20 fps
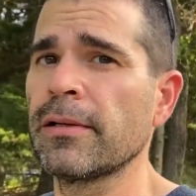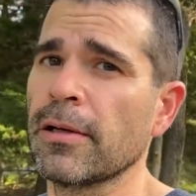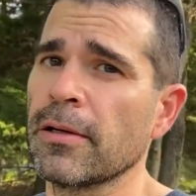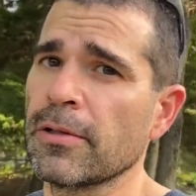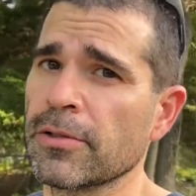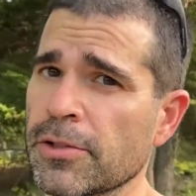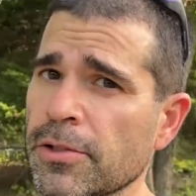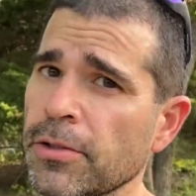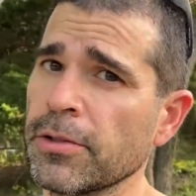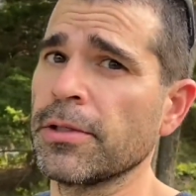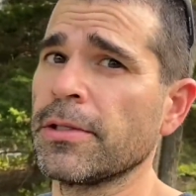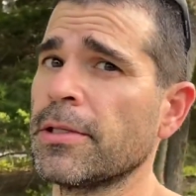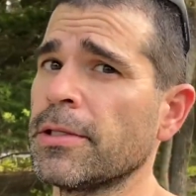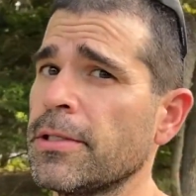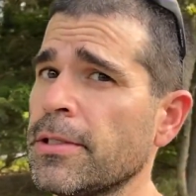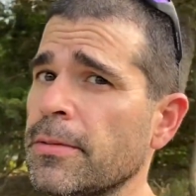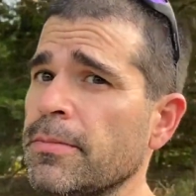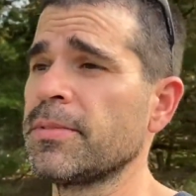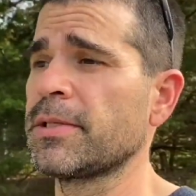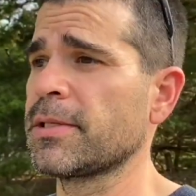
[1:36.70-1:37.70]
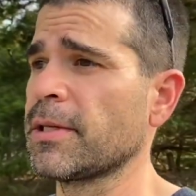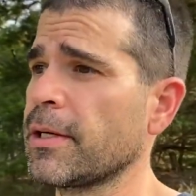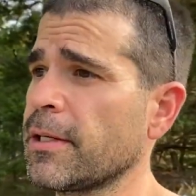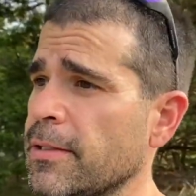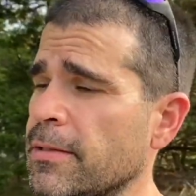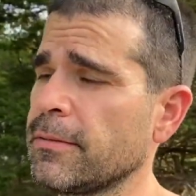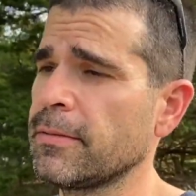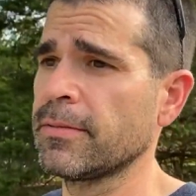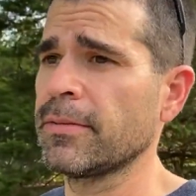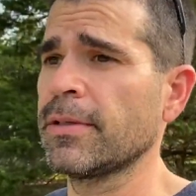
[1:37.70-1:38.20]
I'll show you the dump site
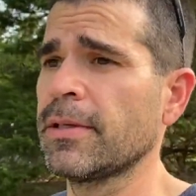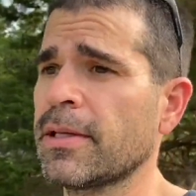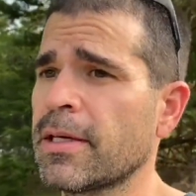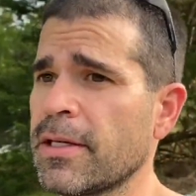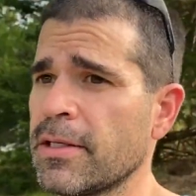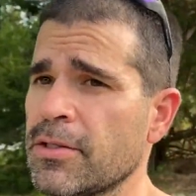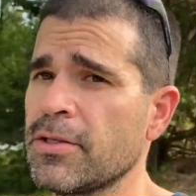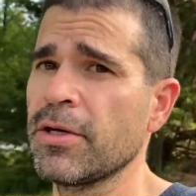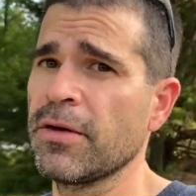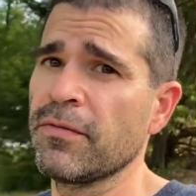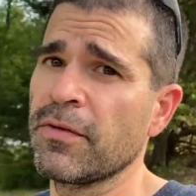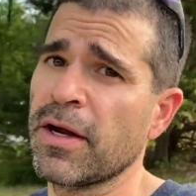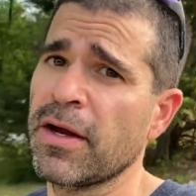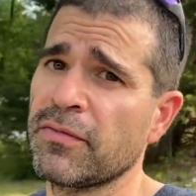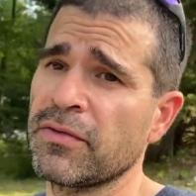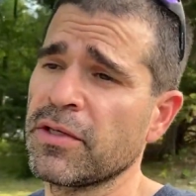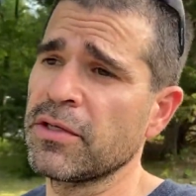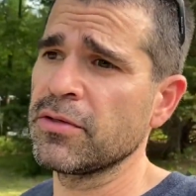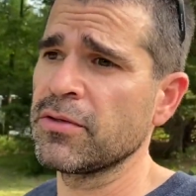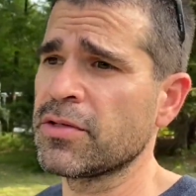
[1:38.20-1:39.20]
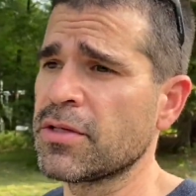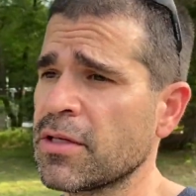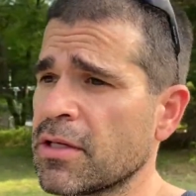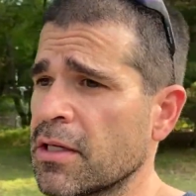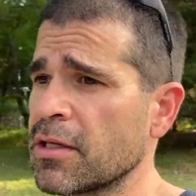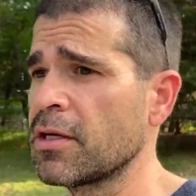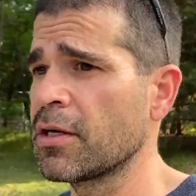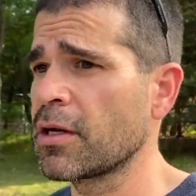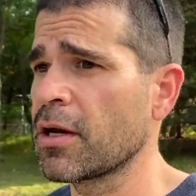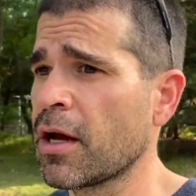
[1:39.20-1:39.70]
in case you ever have to use it and
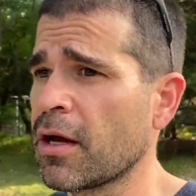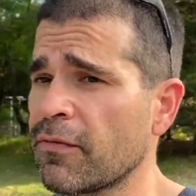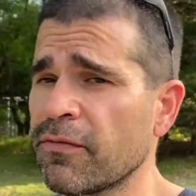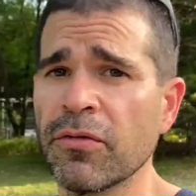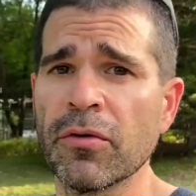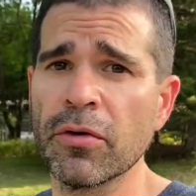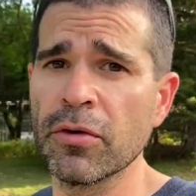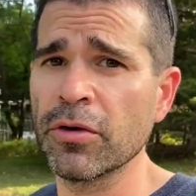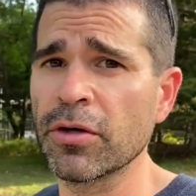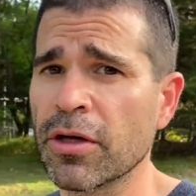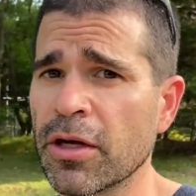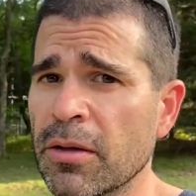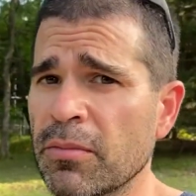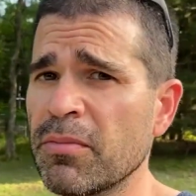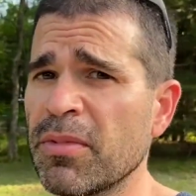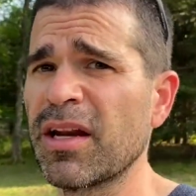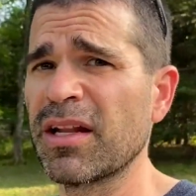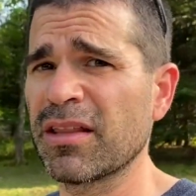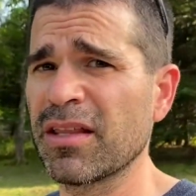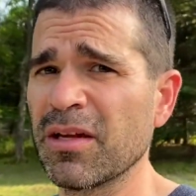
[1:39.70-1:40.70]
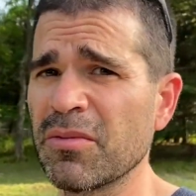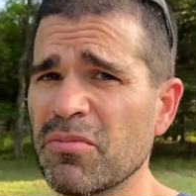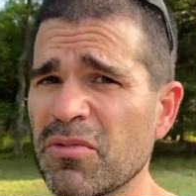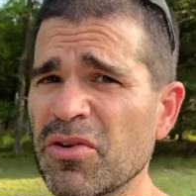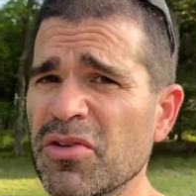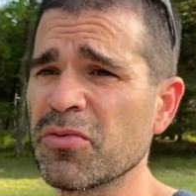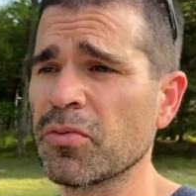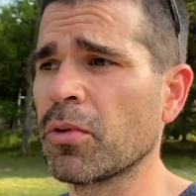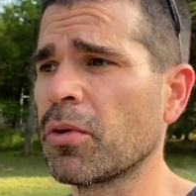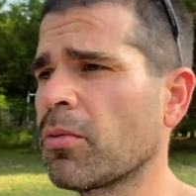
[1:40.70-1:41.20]
get a non-full hookup. But I think
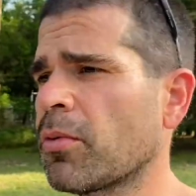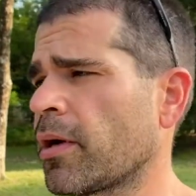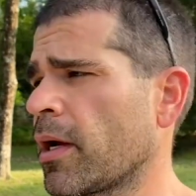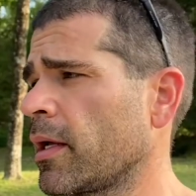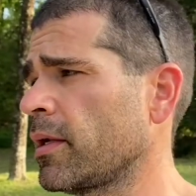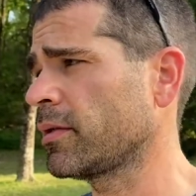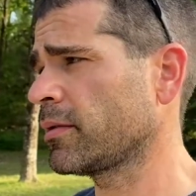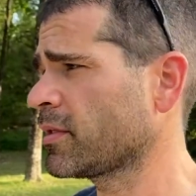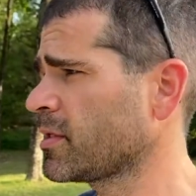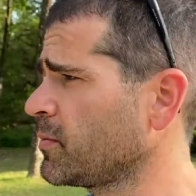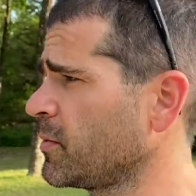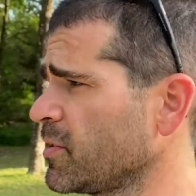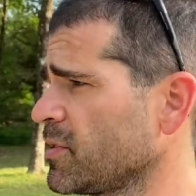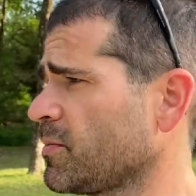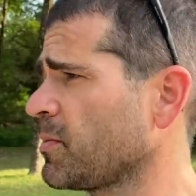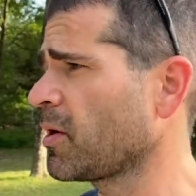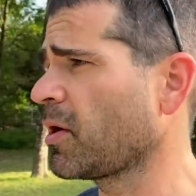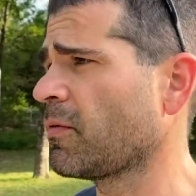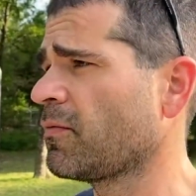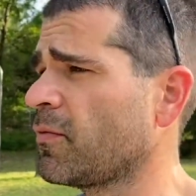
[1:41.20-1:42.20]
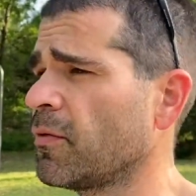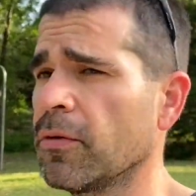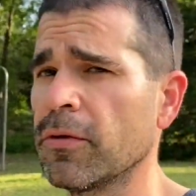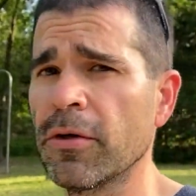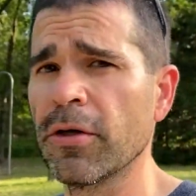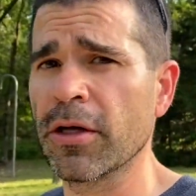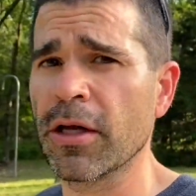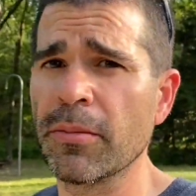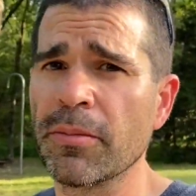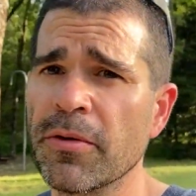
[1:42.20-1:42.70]
most where we're at is supposed to be all full
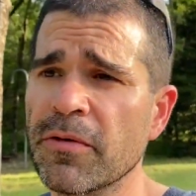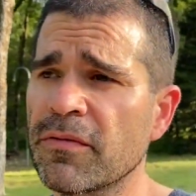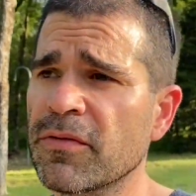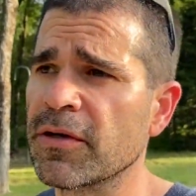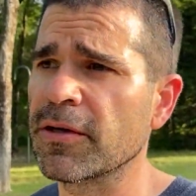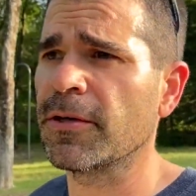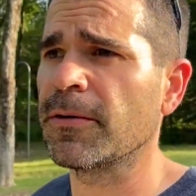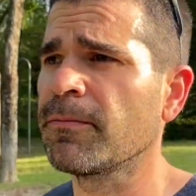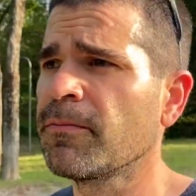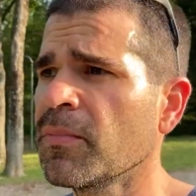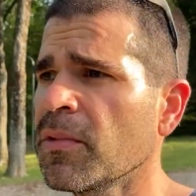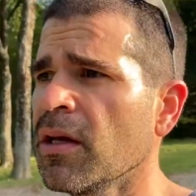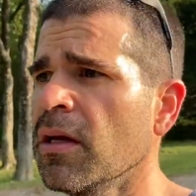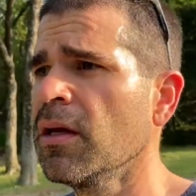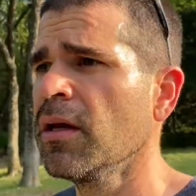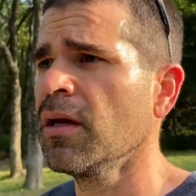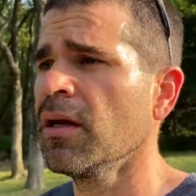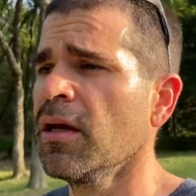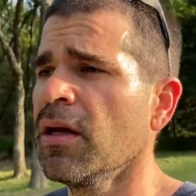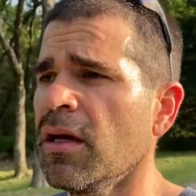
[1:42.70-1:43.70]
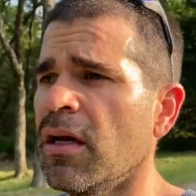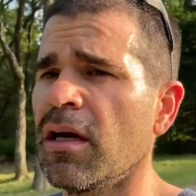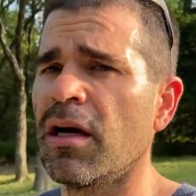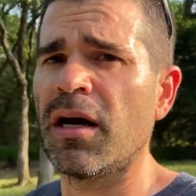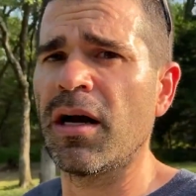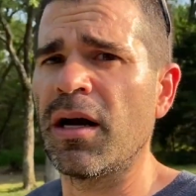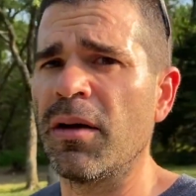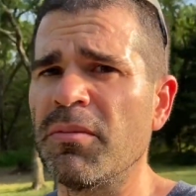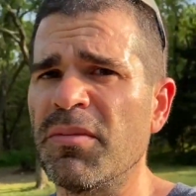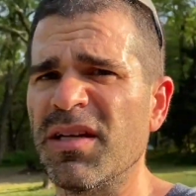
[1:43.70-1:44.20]
hookup over here.
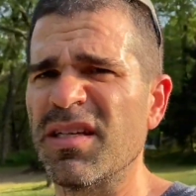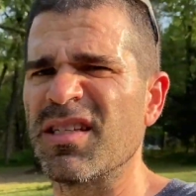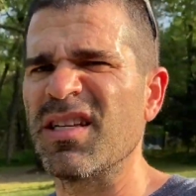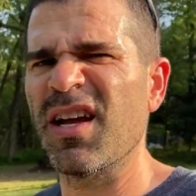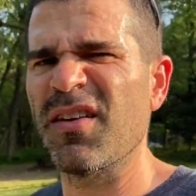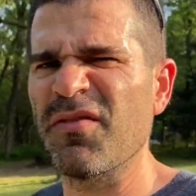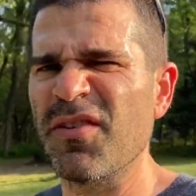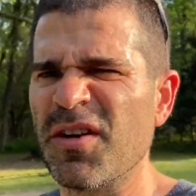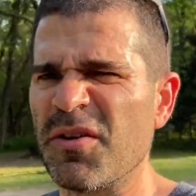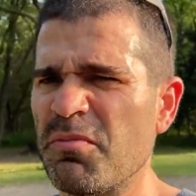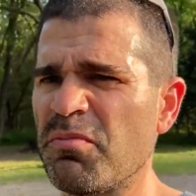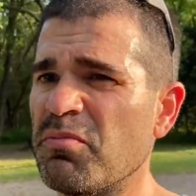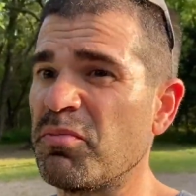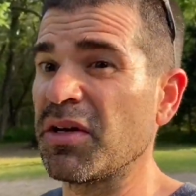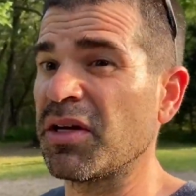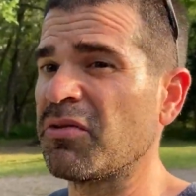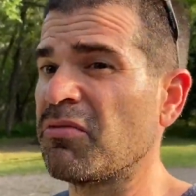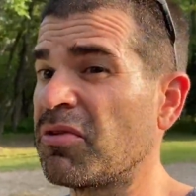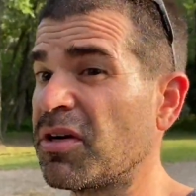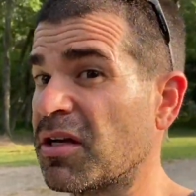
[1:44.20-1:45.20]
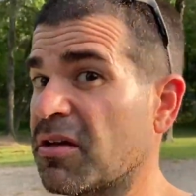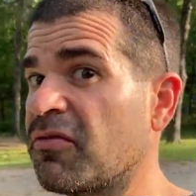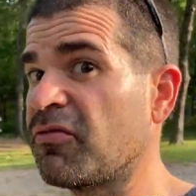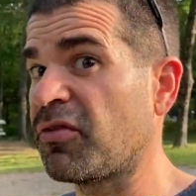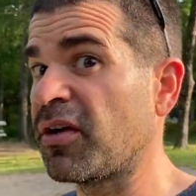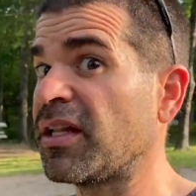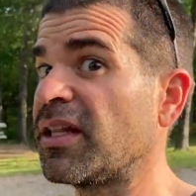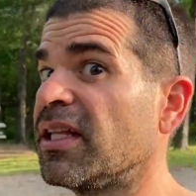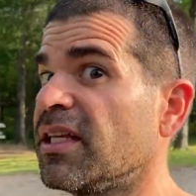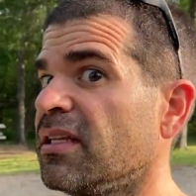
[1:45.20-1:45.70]
It's not very big rig
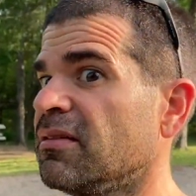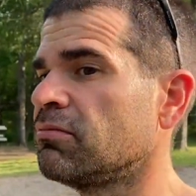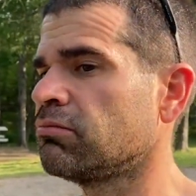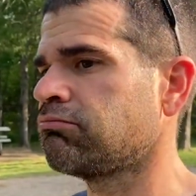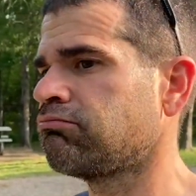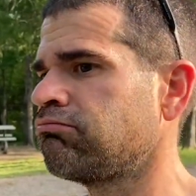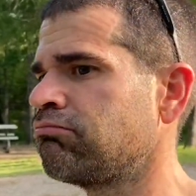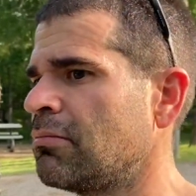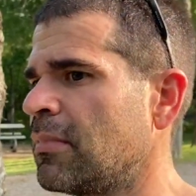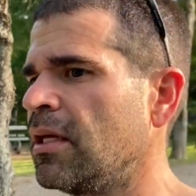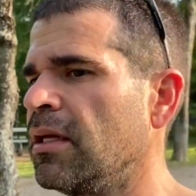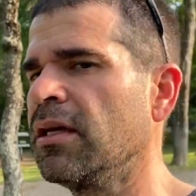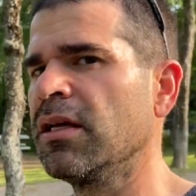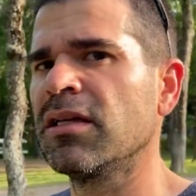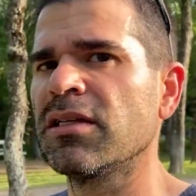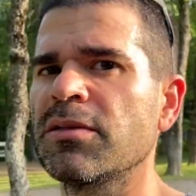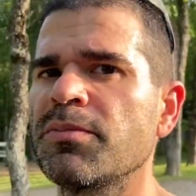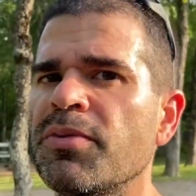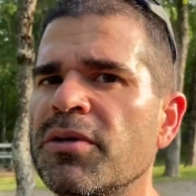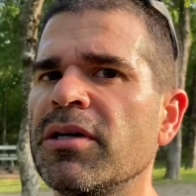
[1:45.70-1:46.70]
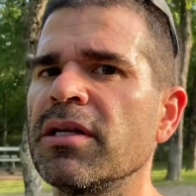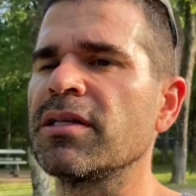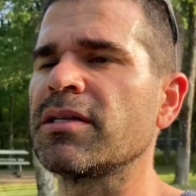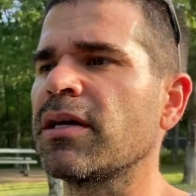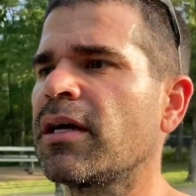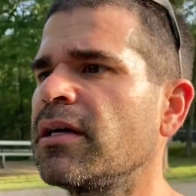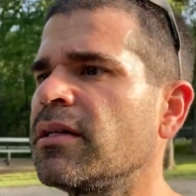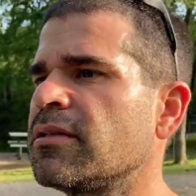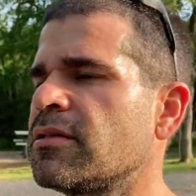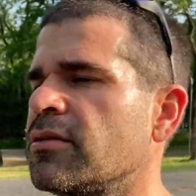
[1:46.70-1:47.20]
friendly. It's pretty
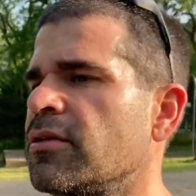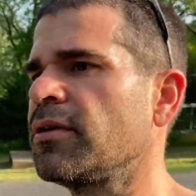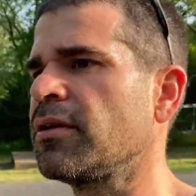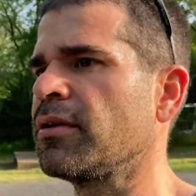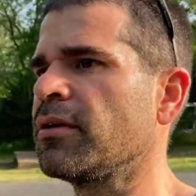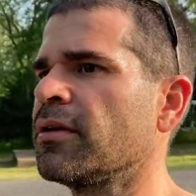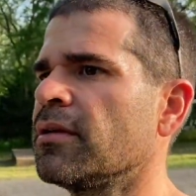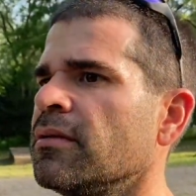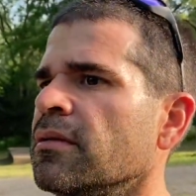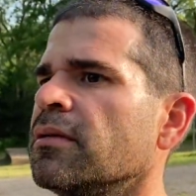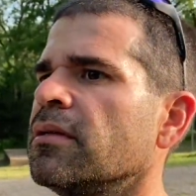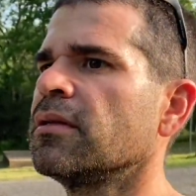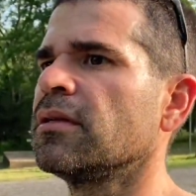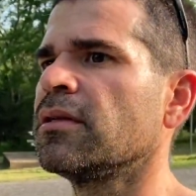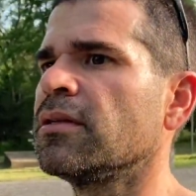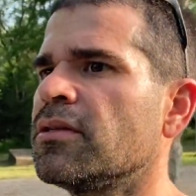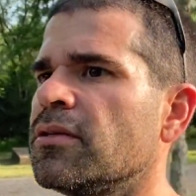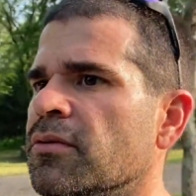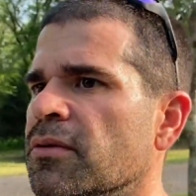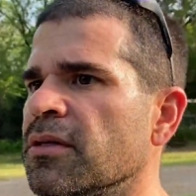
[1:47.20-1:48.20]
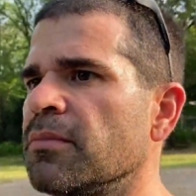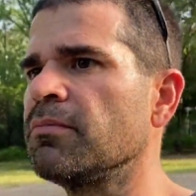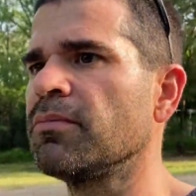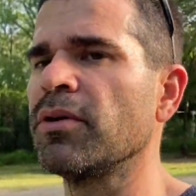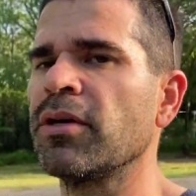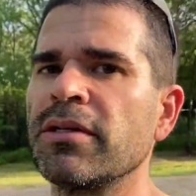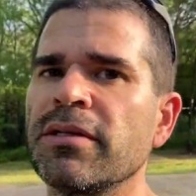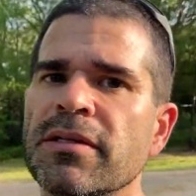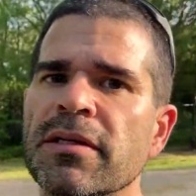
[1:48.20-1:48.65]
tight turning into it, but